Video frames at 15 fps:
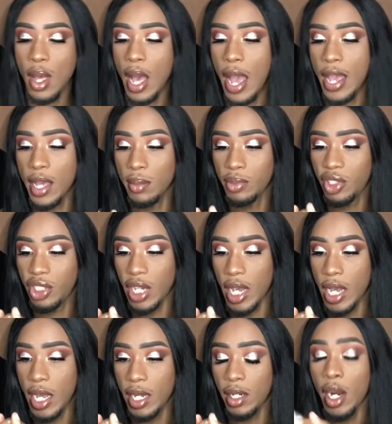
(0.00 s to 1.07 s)
I am
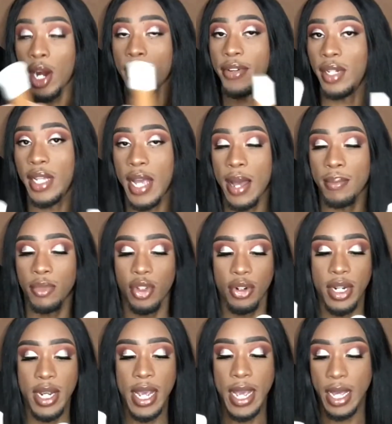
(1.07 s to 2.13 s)
shade, currently I'm
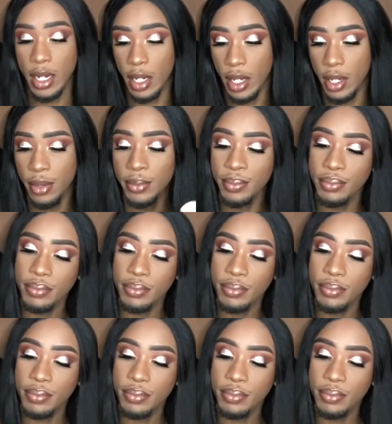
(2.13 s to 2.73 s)
380.